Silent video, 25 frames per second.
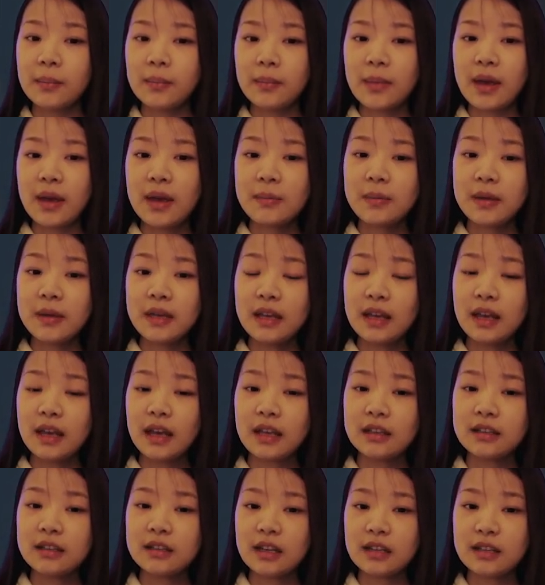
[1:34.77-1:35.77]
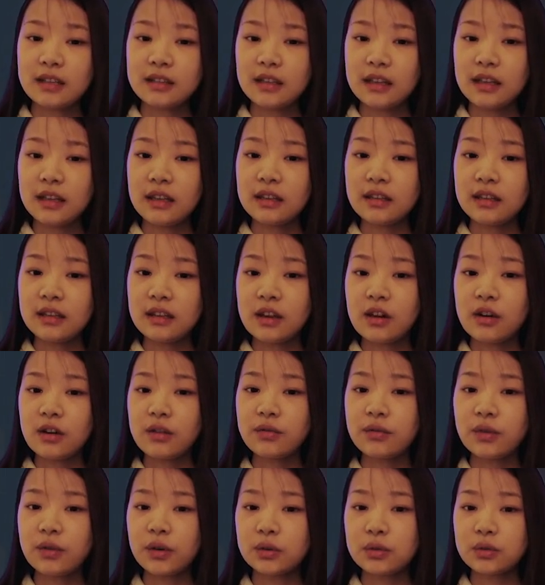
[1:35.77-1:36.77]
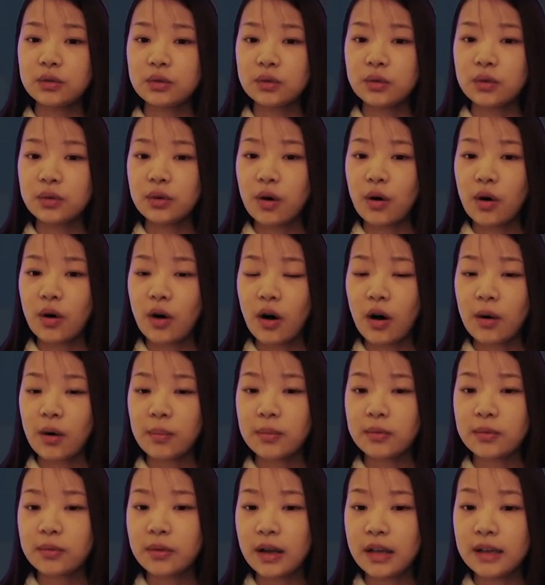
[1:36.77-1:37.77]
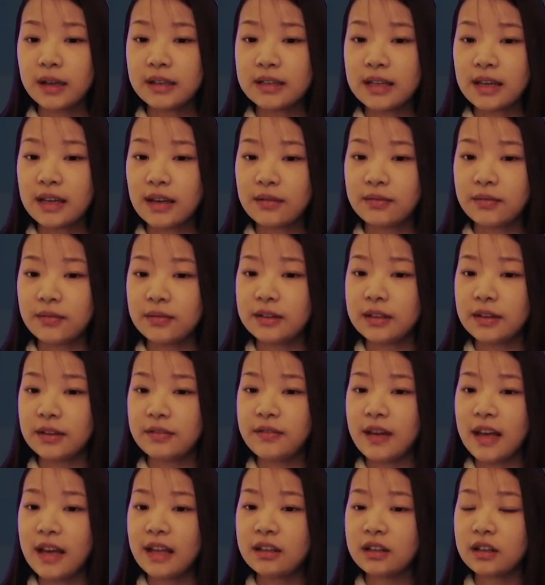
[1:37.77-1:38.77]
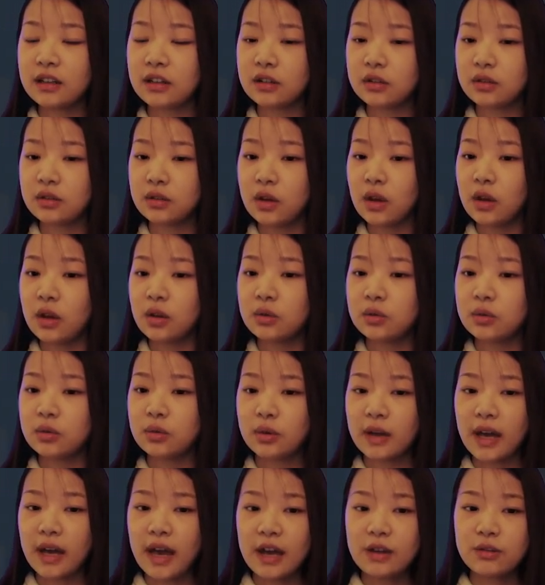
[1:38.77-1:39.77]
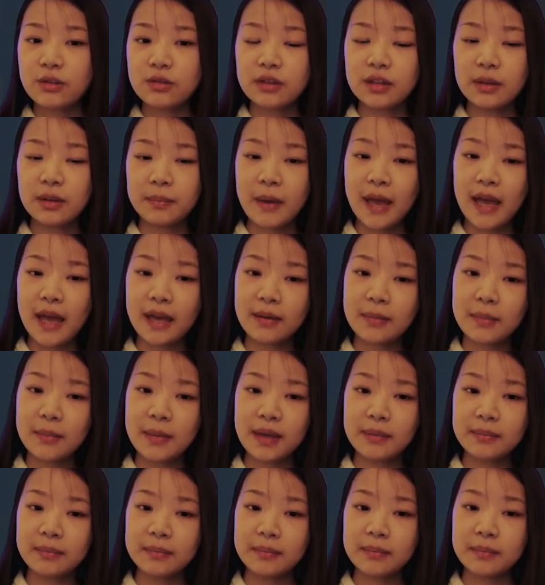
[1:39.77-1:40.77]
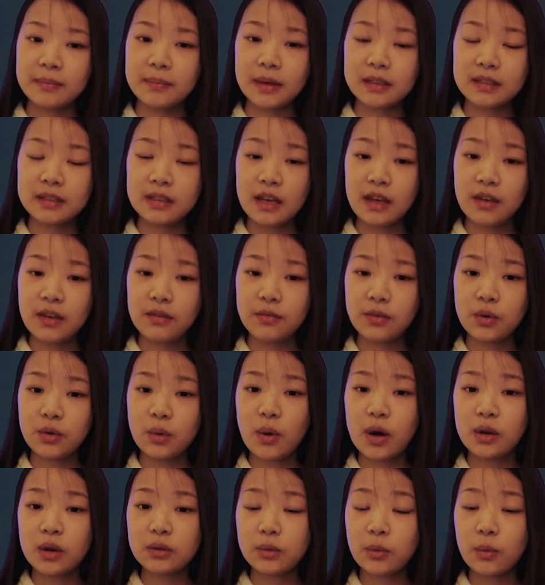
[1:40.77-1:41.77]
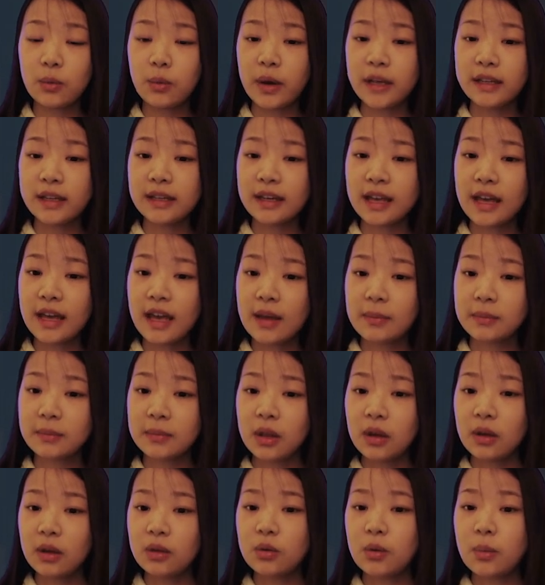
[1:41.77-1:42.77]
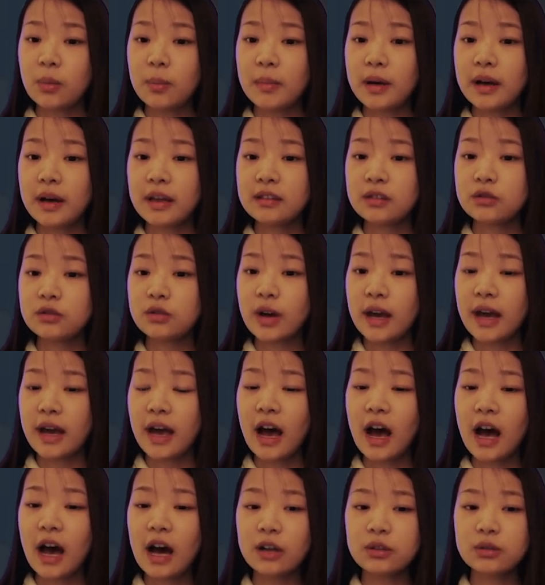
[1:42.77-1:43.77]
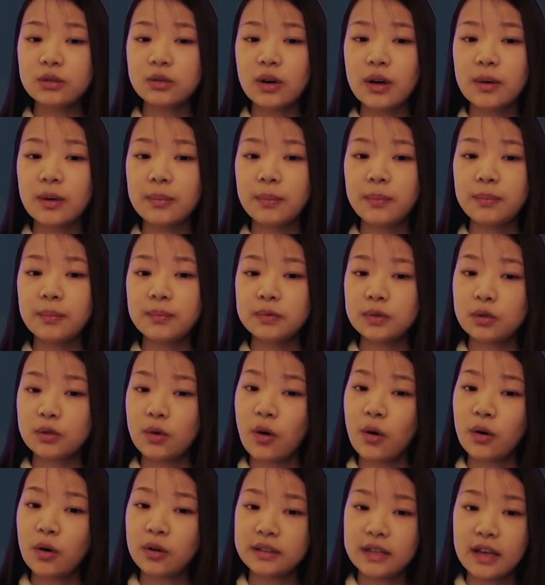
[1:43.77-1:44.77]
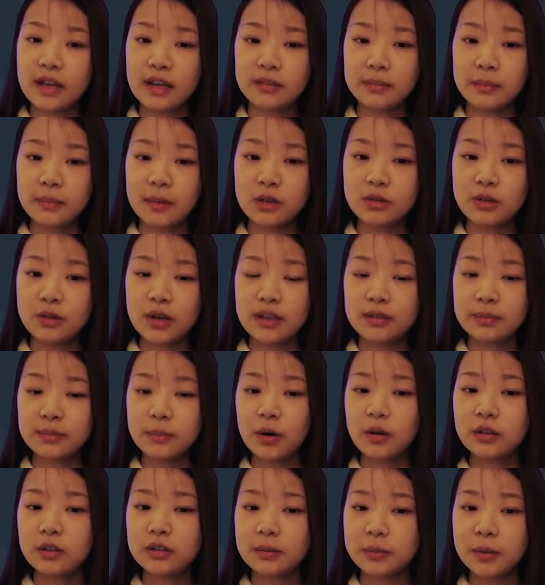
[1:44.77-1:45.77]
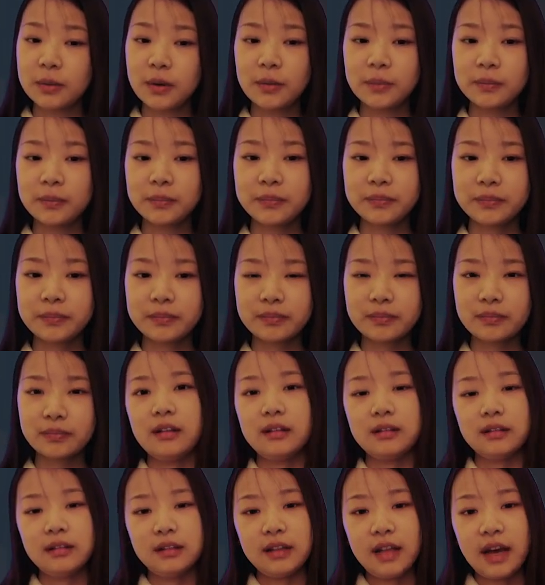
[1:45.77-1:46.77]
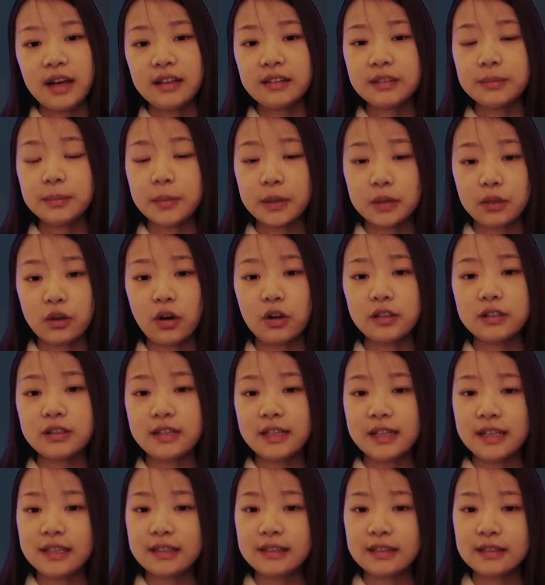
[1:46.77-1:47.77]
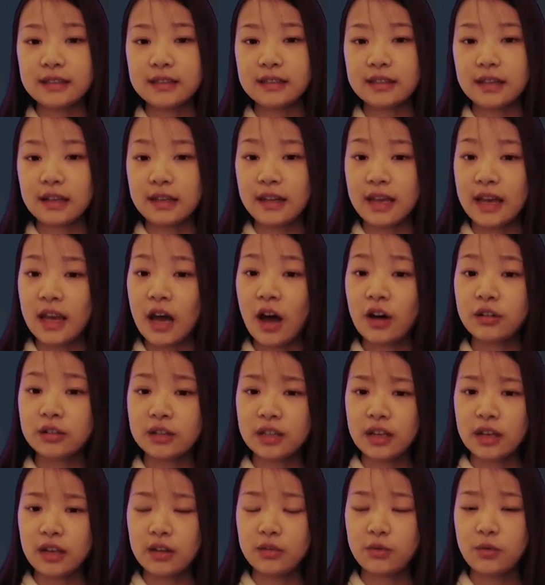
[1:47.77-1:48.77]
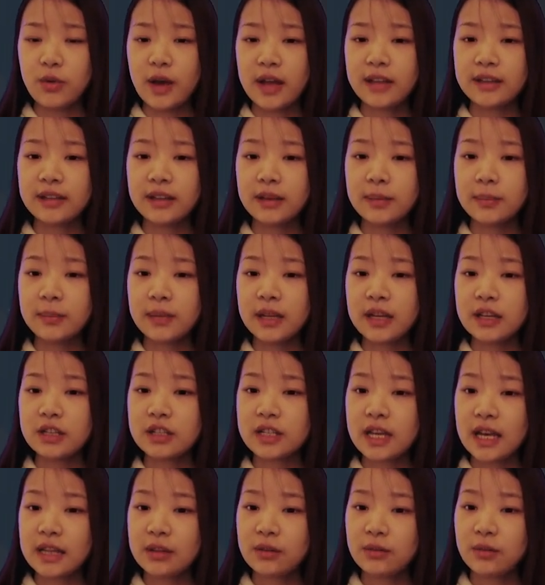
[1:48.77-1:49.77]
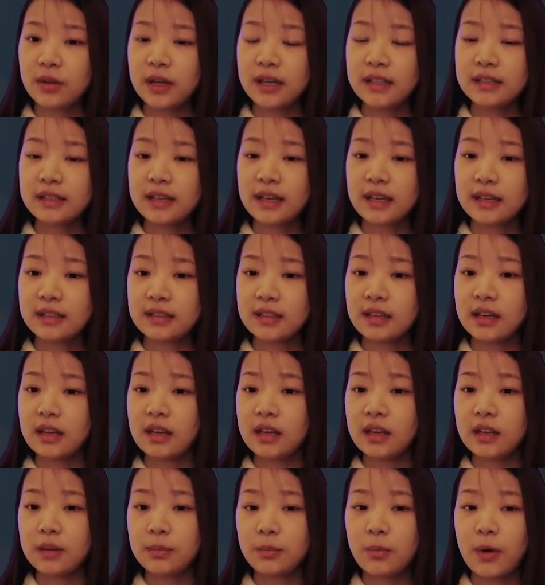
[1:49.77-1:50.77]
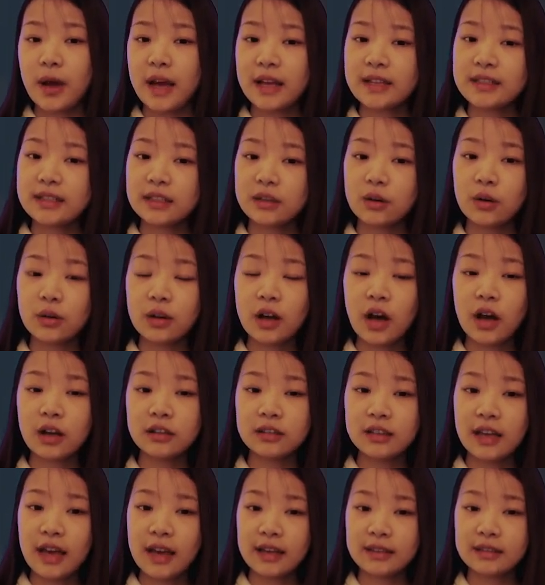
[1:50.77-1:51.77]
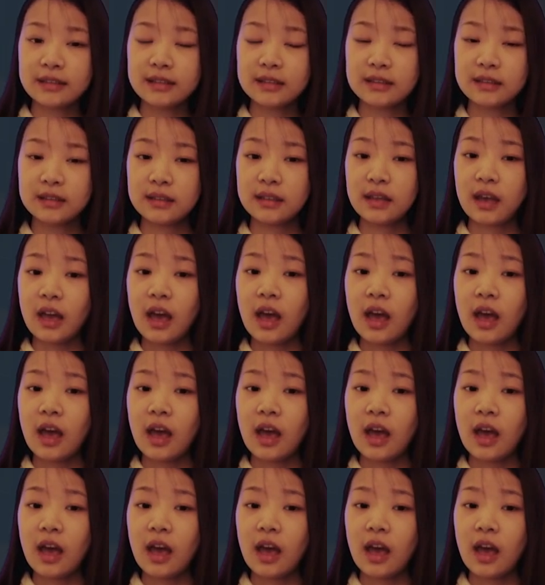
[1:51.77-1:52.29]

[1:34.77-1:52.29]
Maybe it is easier for 2 cooperative defenders to catch the Pac-Man, but if you want to win a game, you must try hard to earn scores as much as possible. Last but not least, the layout is randomly generated in practical contexts.